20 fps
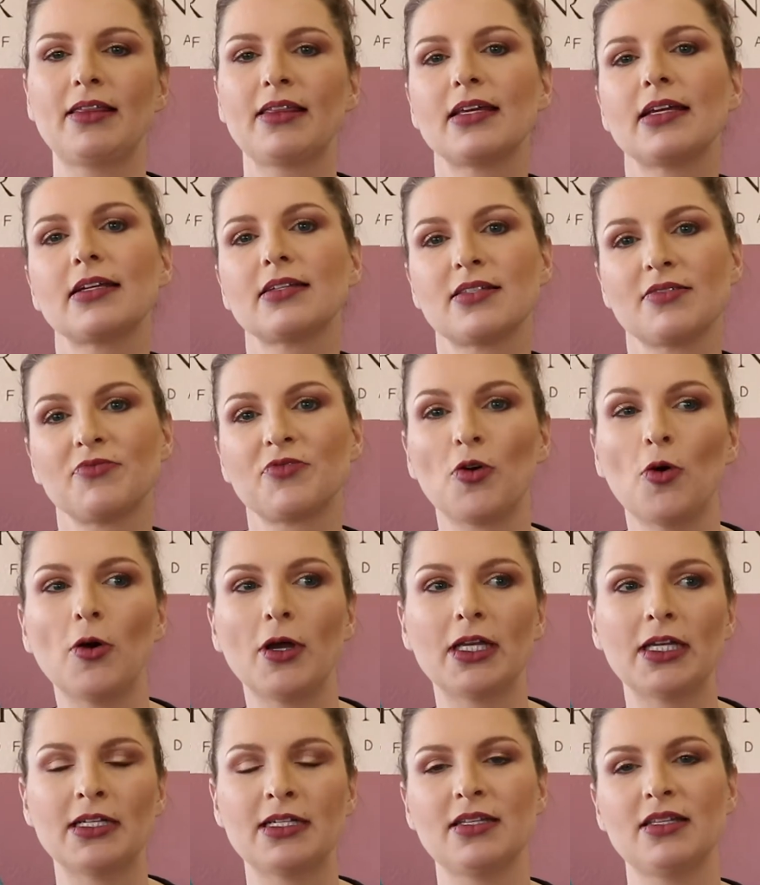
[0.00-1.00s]
things of
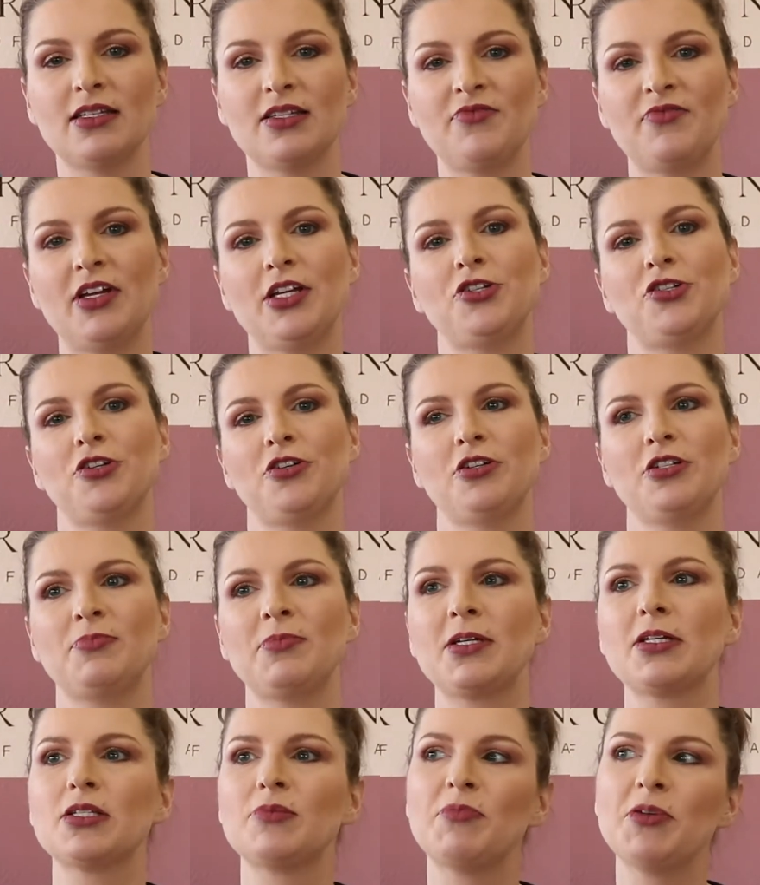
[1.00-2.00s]
going into this venture, is
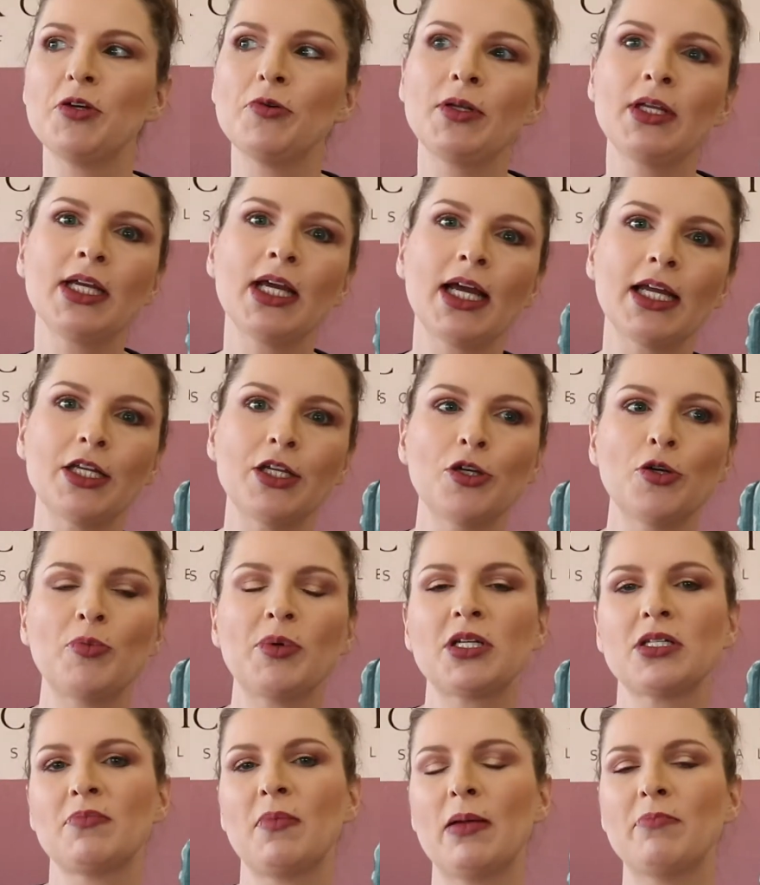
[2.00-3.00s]
because beauty I knew
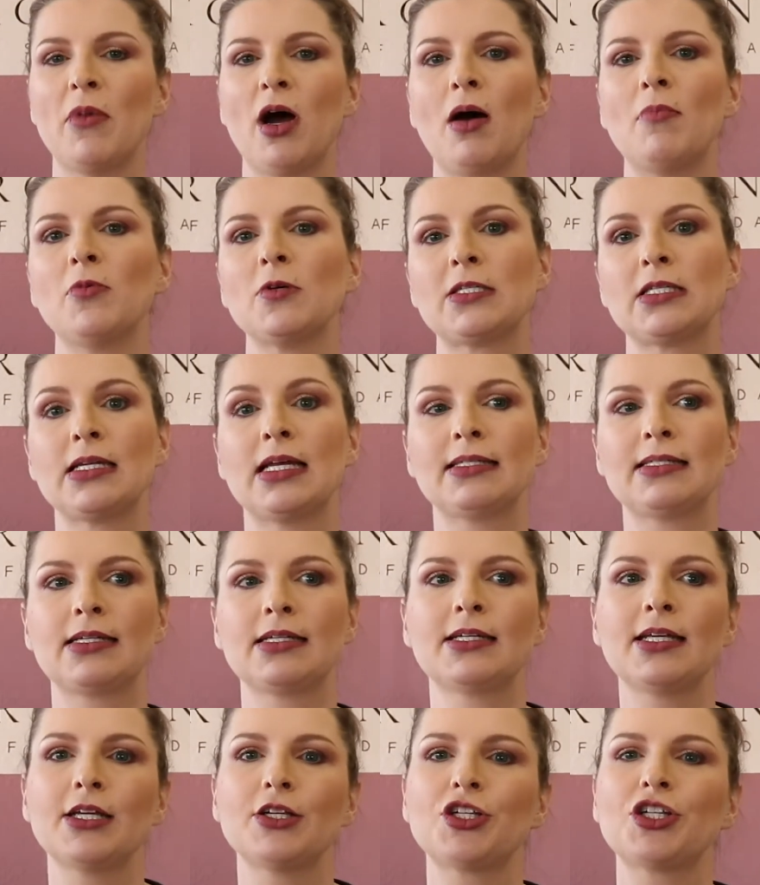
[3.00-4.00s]
because my mom was an
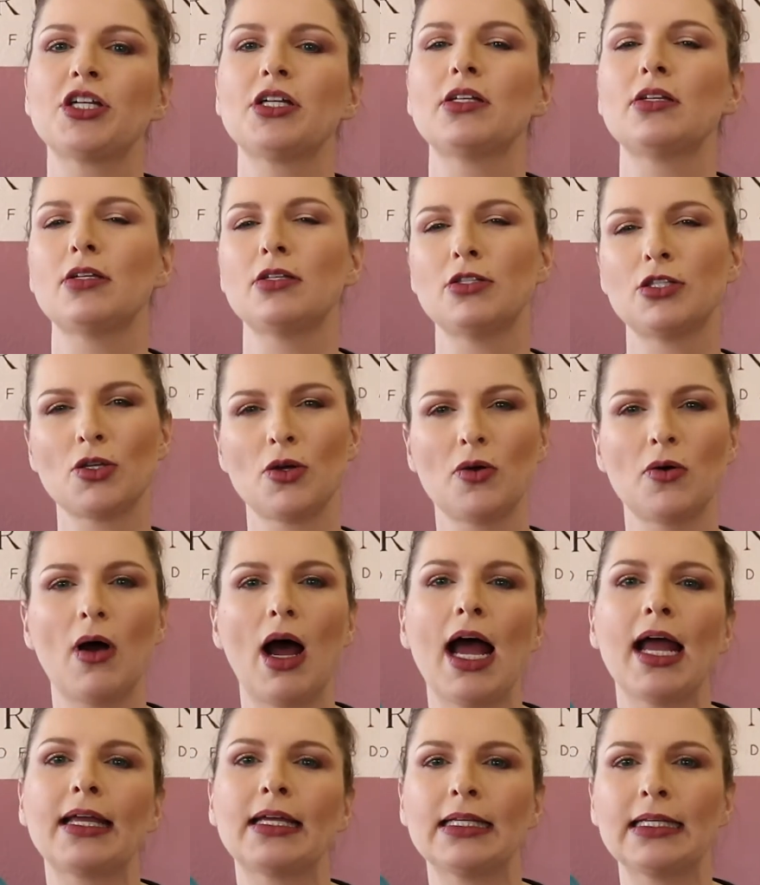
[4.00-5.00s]
esthetician, and so
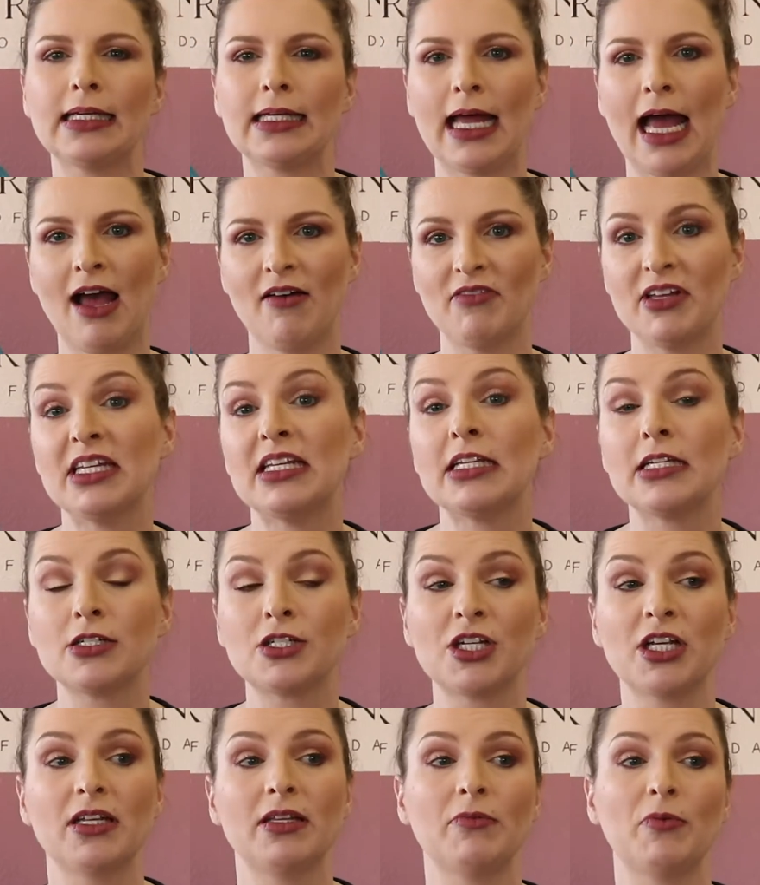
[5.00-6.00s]
I could have a
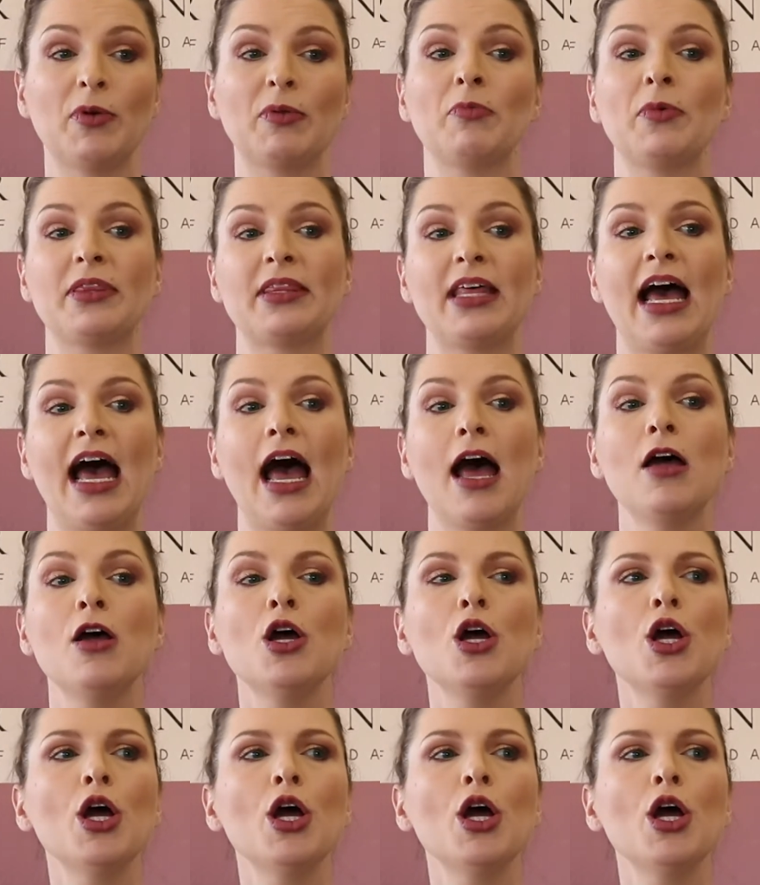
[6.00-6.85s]
niche in with that.